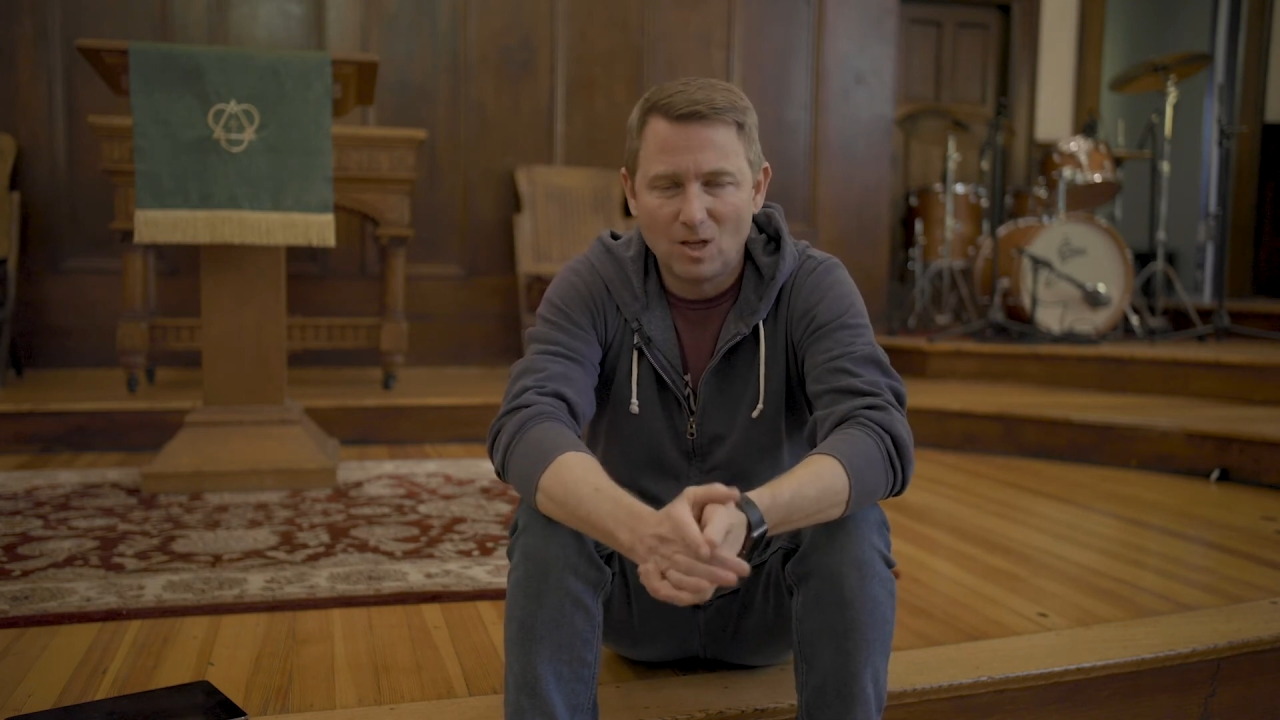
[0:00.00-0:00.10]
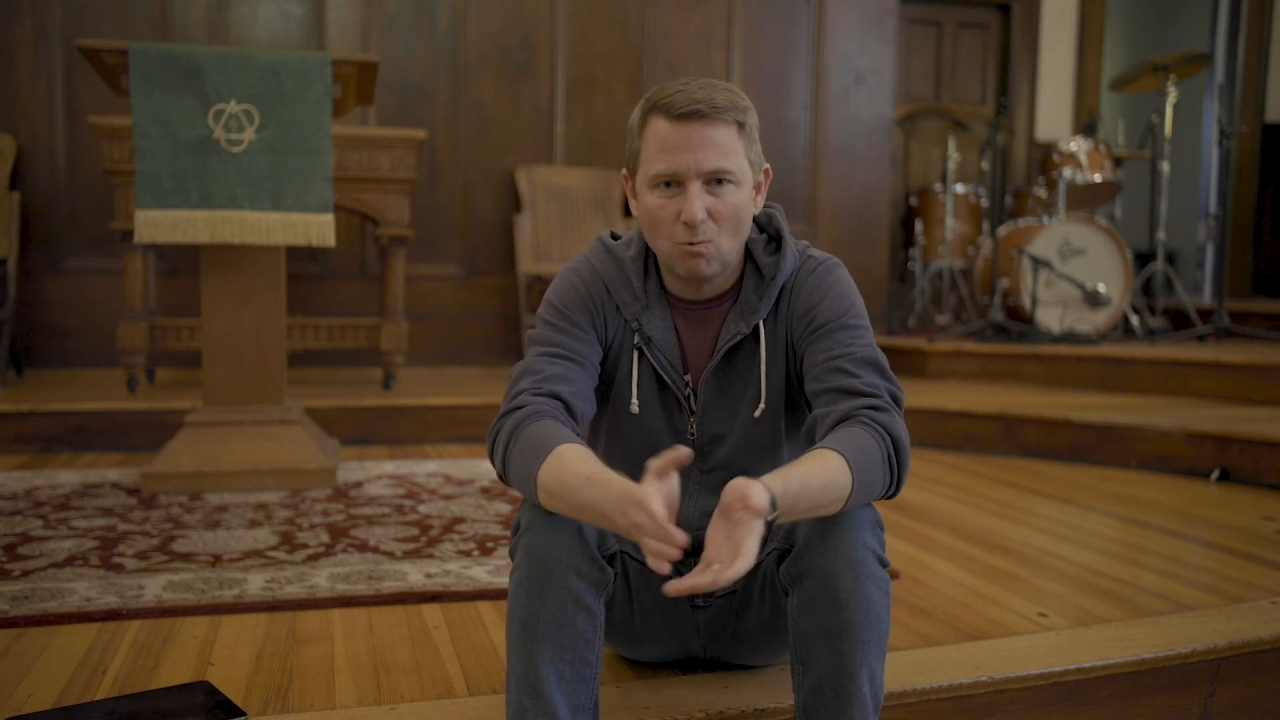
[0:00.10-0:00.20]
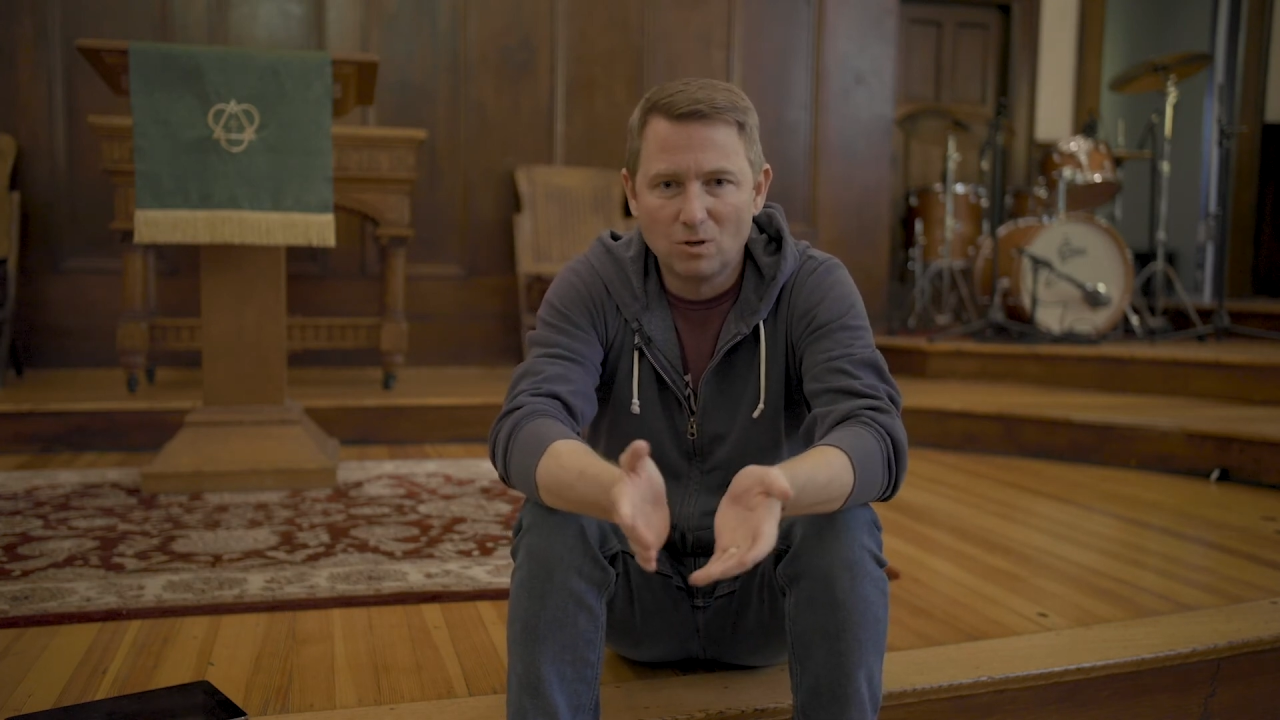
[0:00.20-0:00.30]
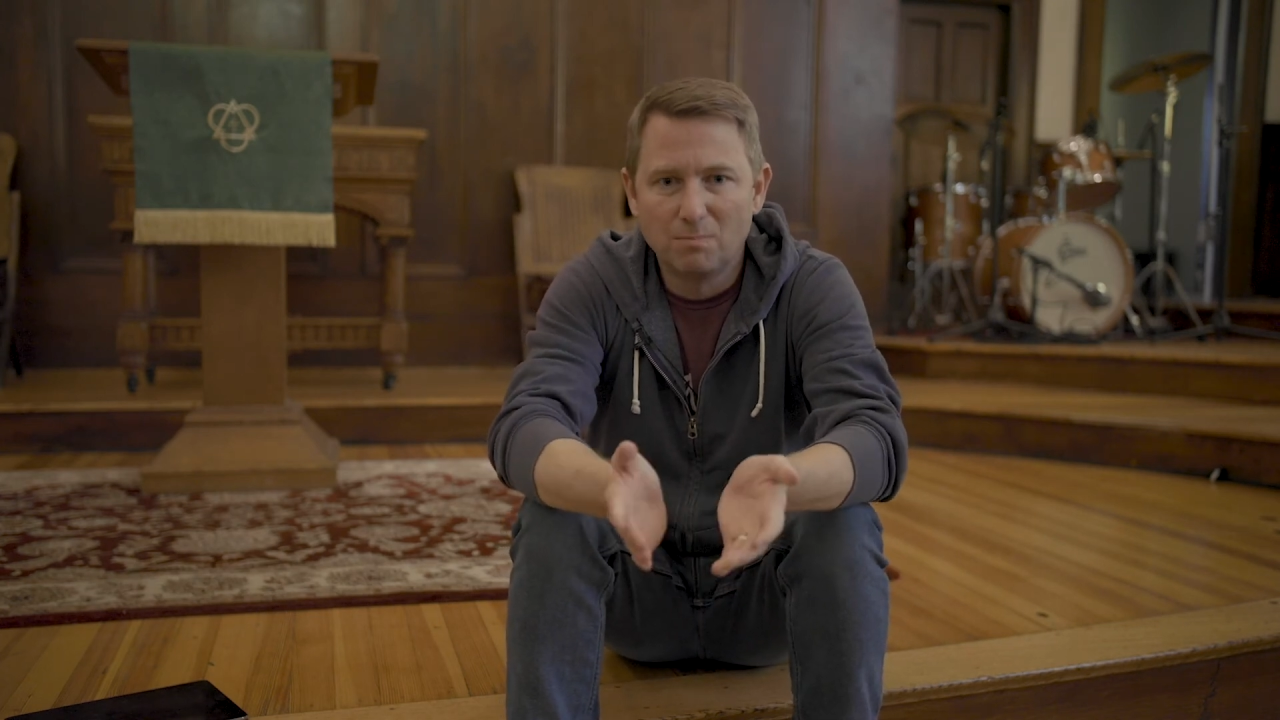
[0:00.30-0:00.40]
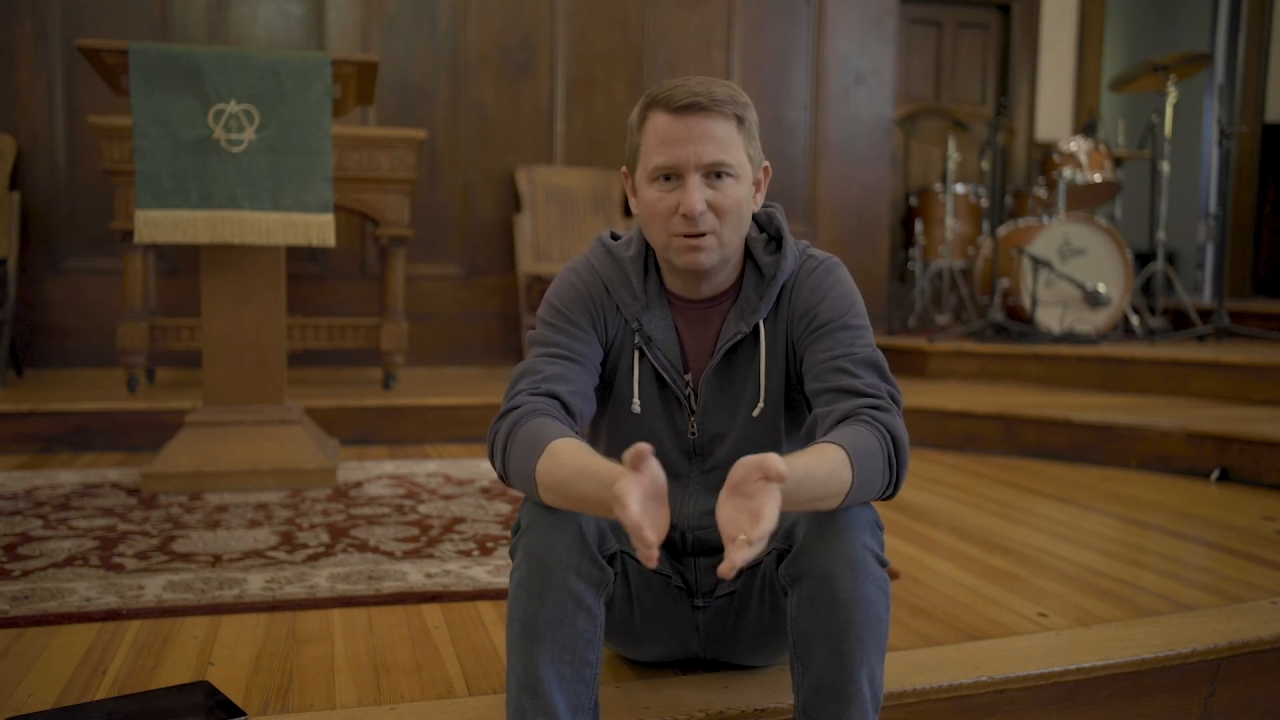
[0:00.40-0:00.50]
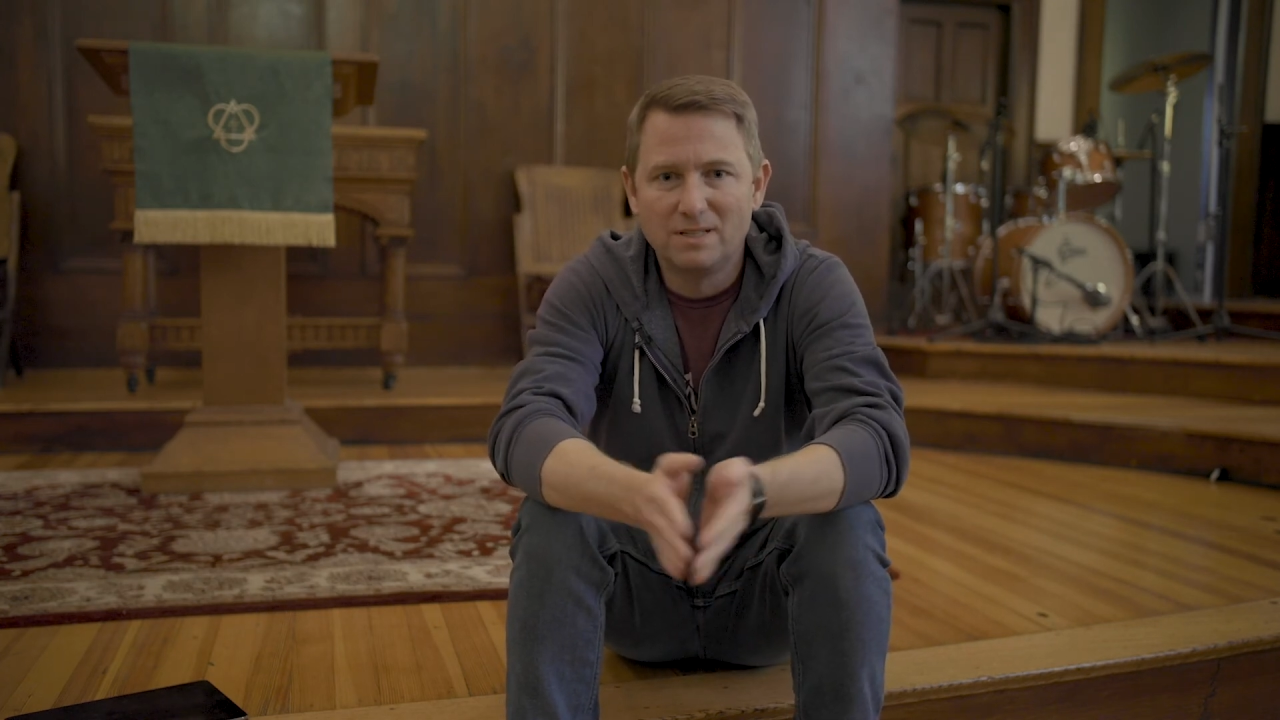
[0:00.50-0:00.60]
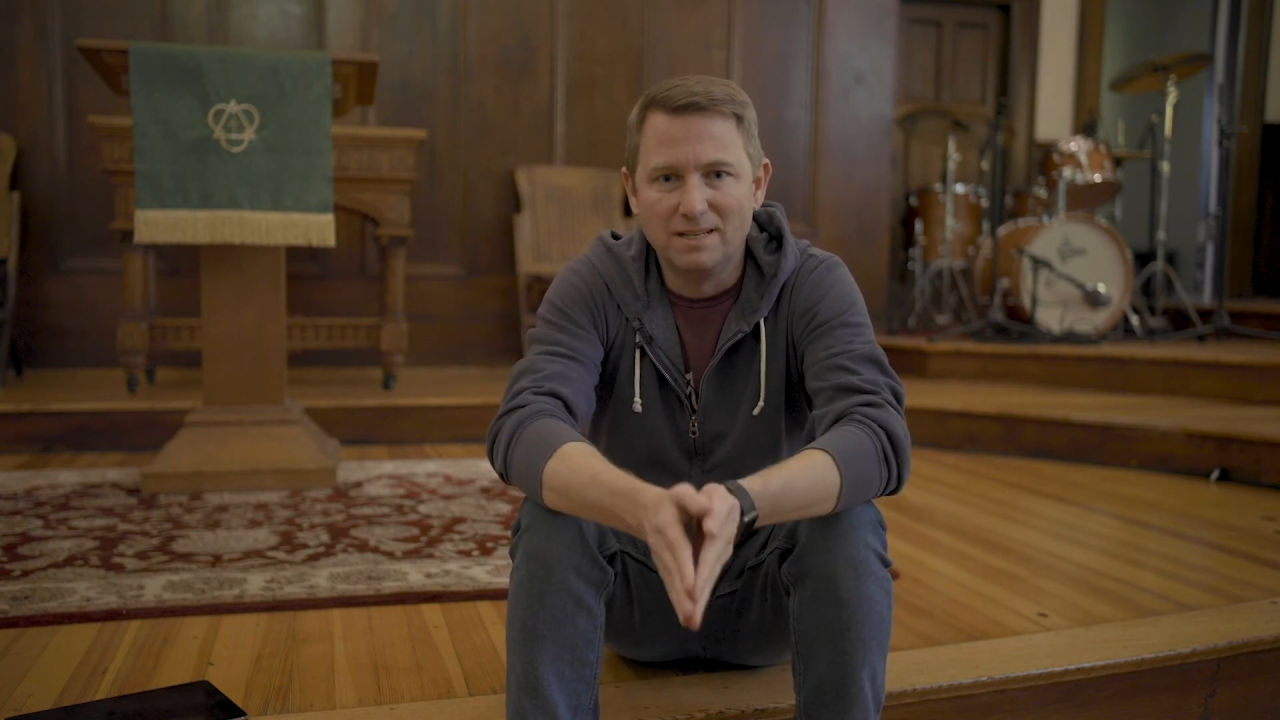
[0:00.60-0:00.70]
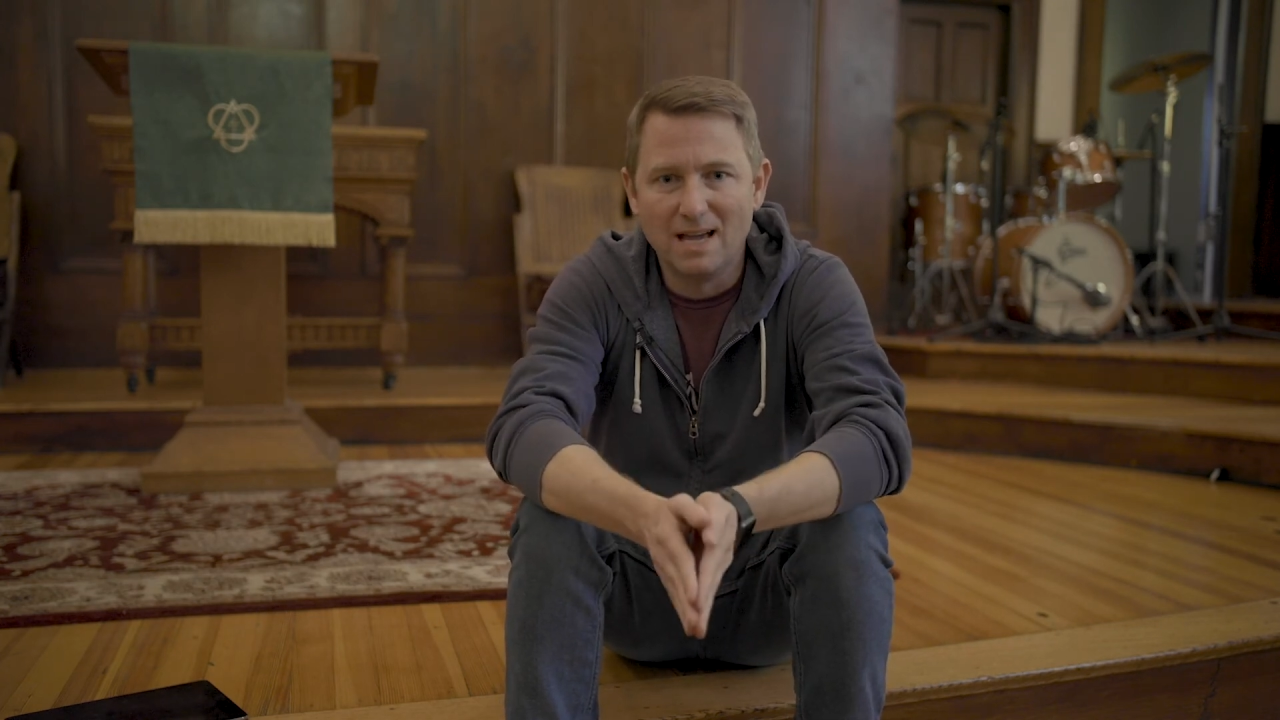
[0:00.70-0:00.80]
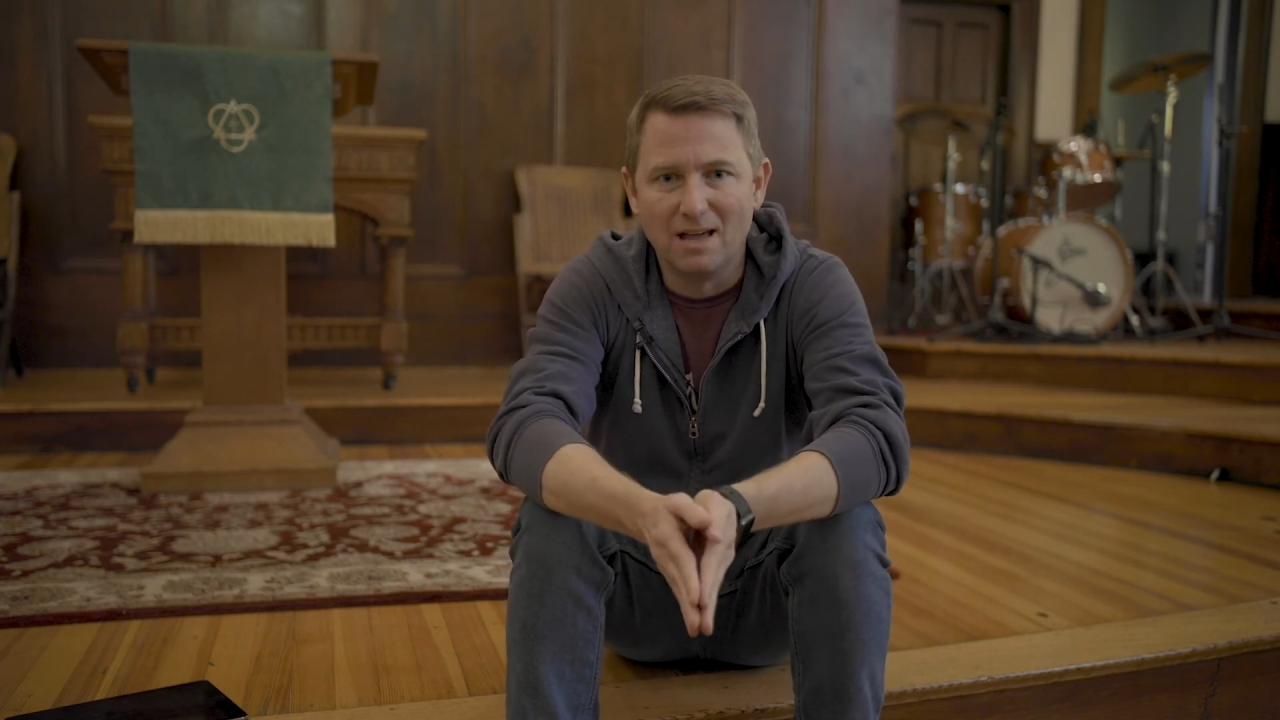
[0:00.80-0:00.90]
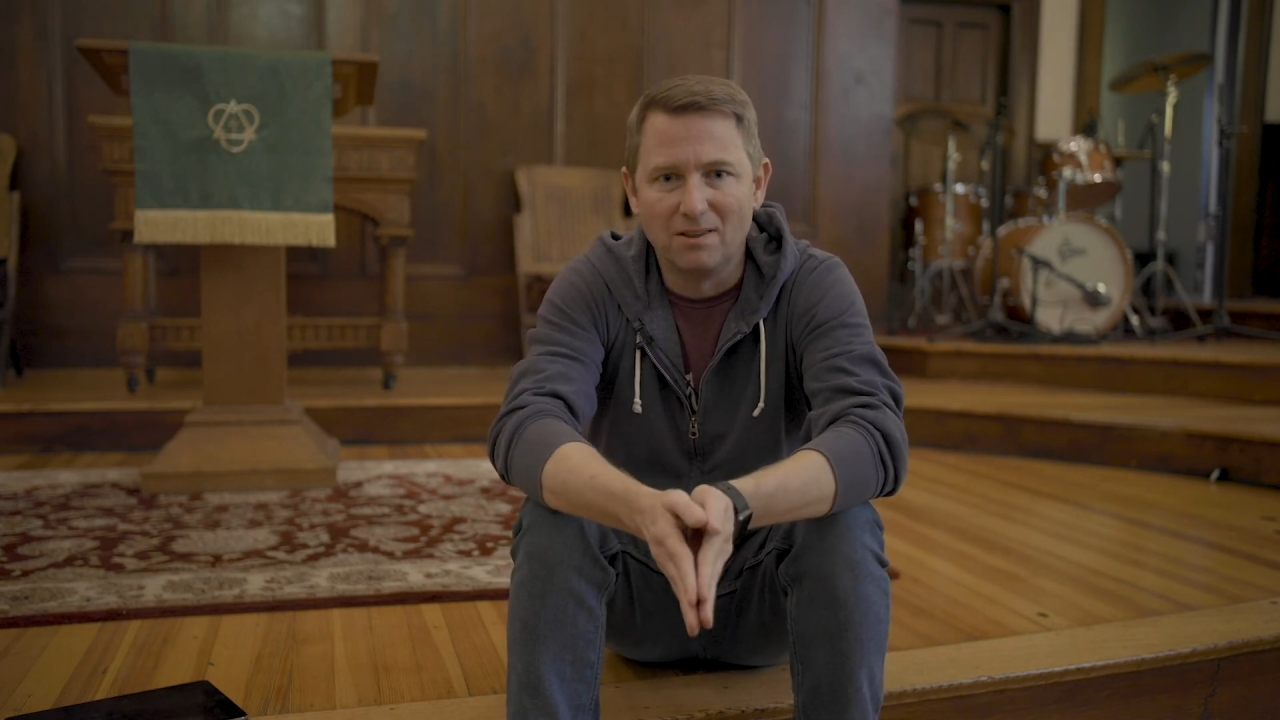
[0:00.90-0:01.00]
was put to
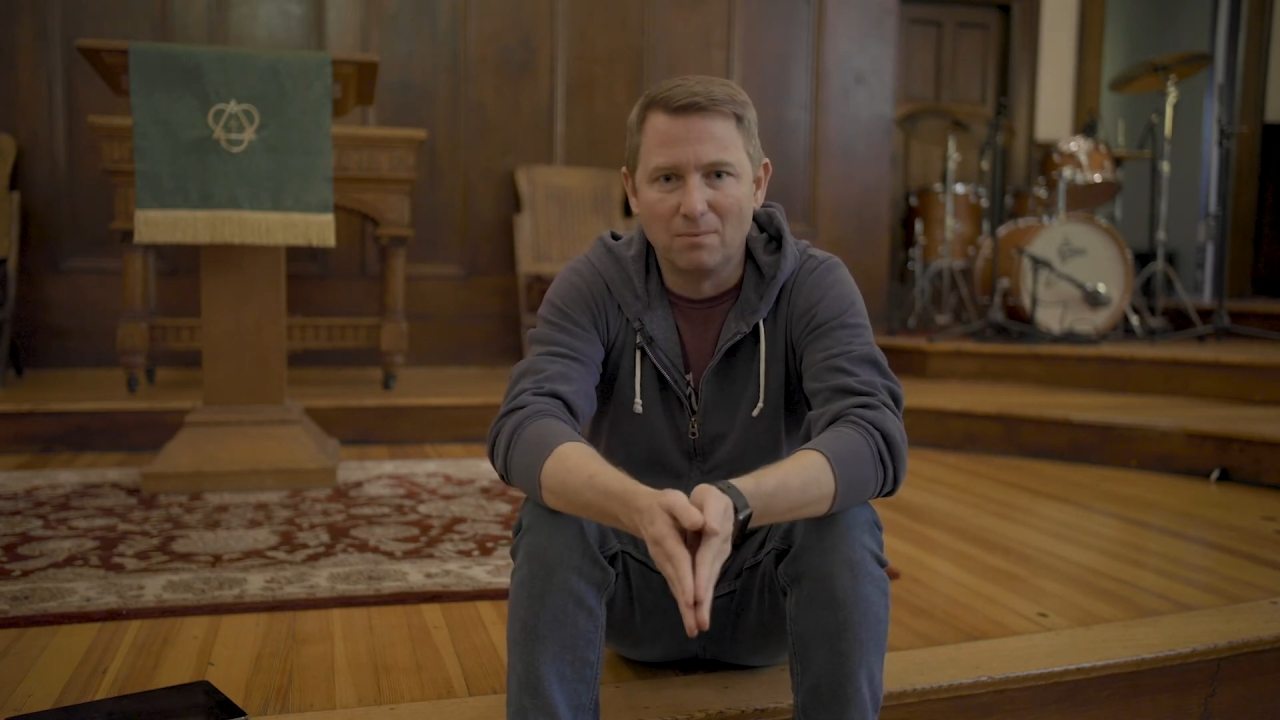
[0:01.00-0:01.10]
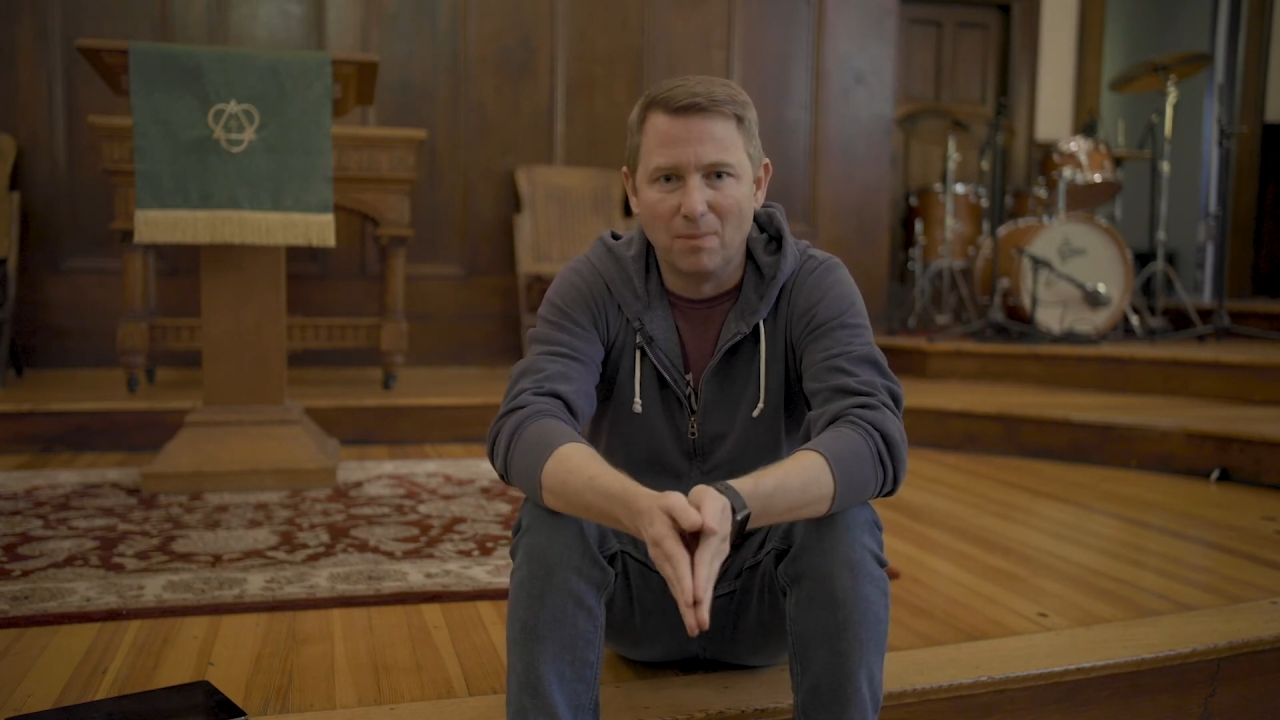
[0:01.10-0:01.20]
death